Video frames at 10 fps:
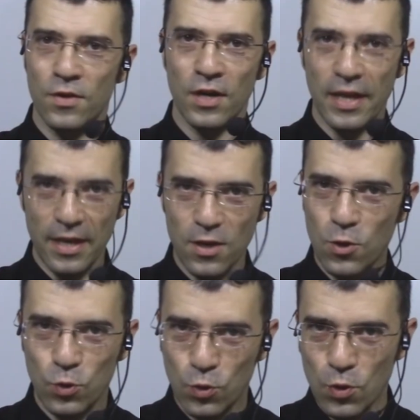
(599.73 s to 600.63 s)
really
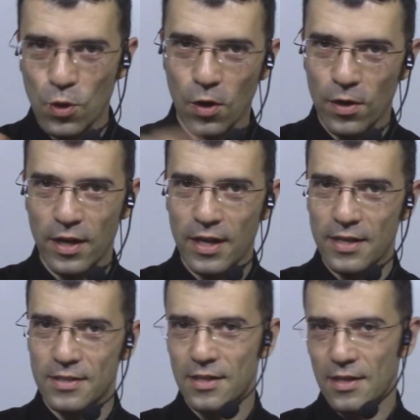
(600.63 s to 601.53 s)
you do not
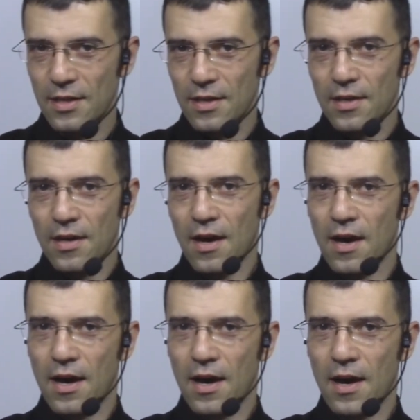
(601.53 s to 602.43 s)
need
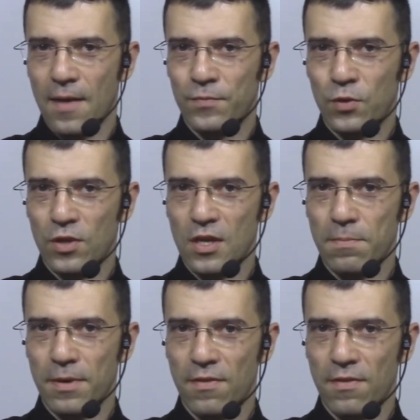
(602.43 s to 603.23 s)
to keep it